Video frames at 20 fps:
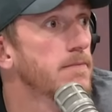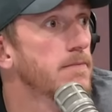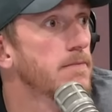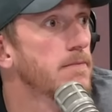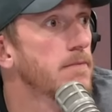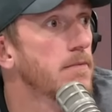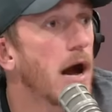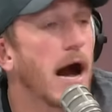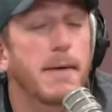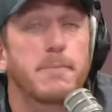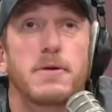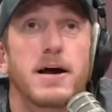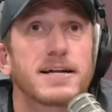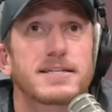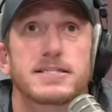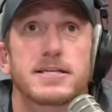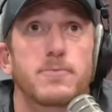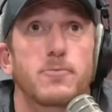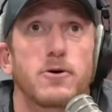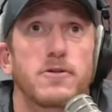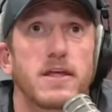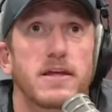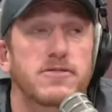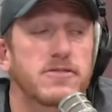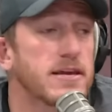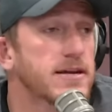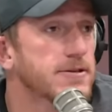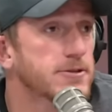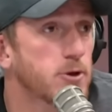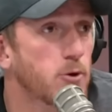I'm not someone that
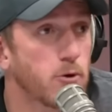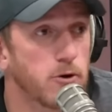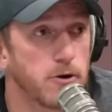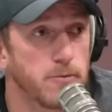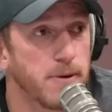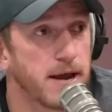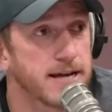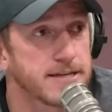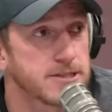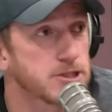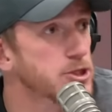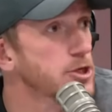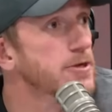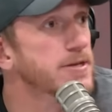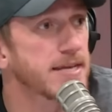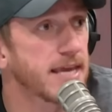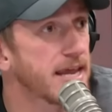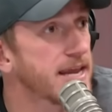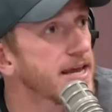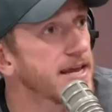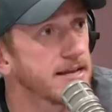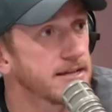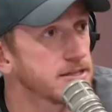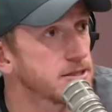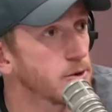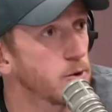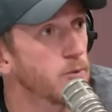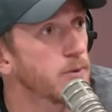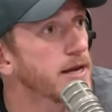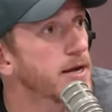thinks quarterbacks shouldn't get hit
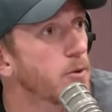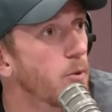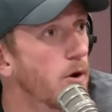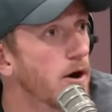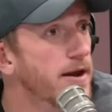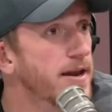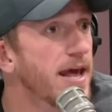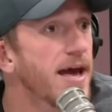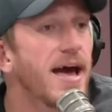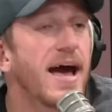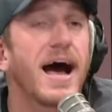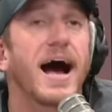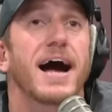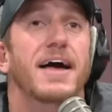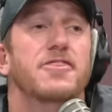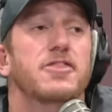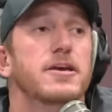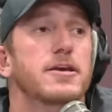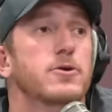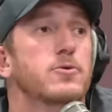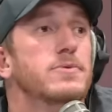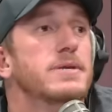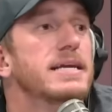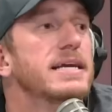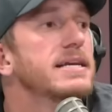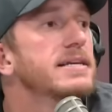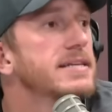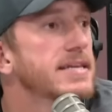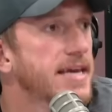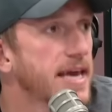until week one. I think you
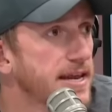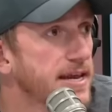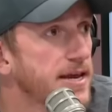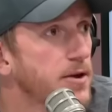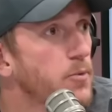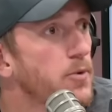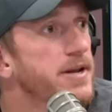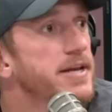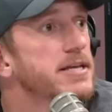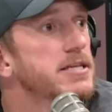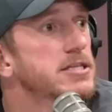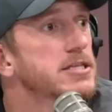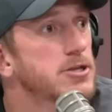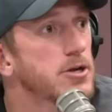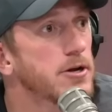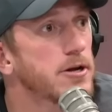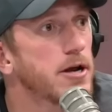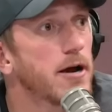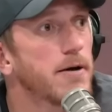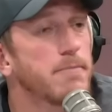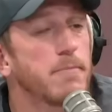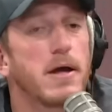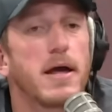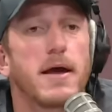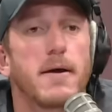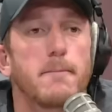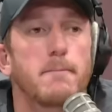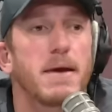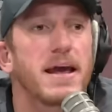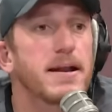need to get hit. When he stood up,
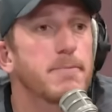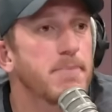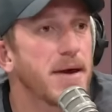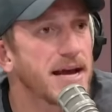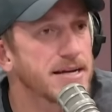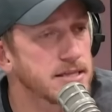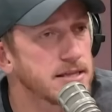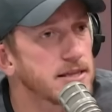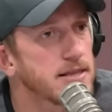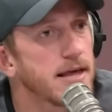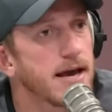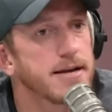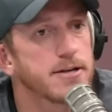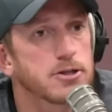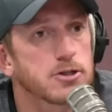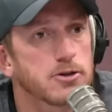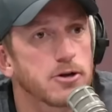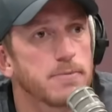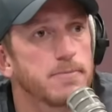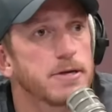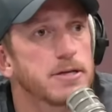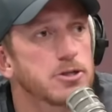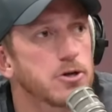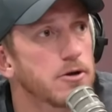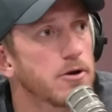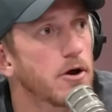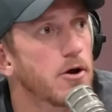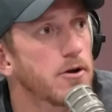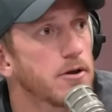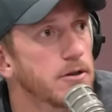made it back to the line of scrimmage
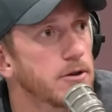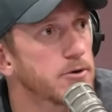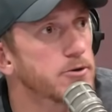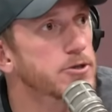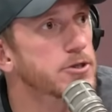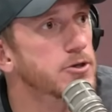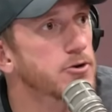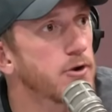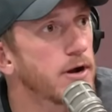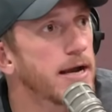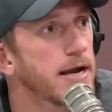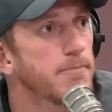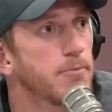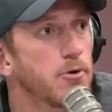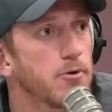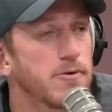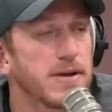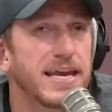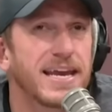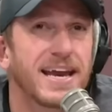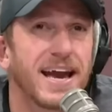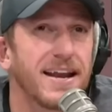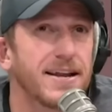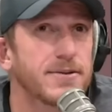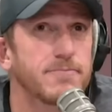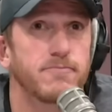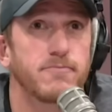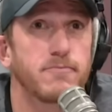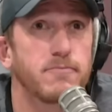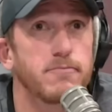on a little scramble, he kind
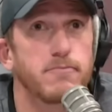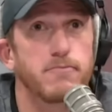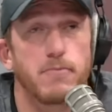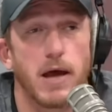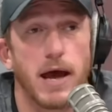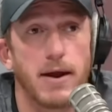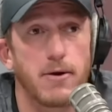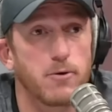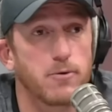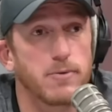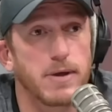of, I don't know,